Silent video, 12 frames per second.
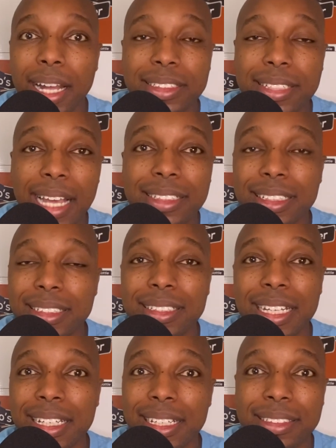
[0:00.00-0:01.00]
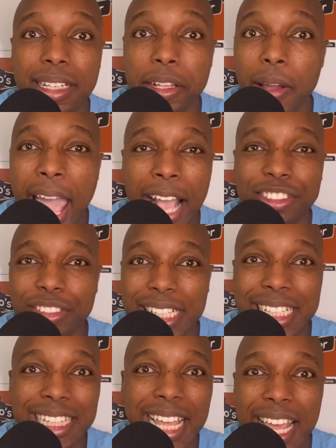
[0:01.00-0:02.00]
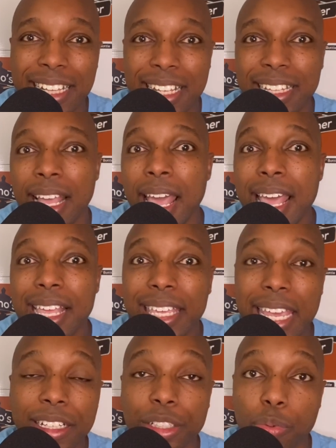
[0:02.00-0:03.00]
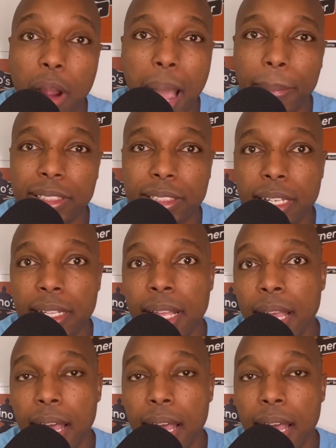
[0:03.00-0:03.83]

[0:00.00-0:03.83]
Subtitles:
Texas is, you know, actually landed Keilan Robinson,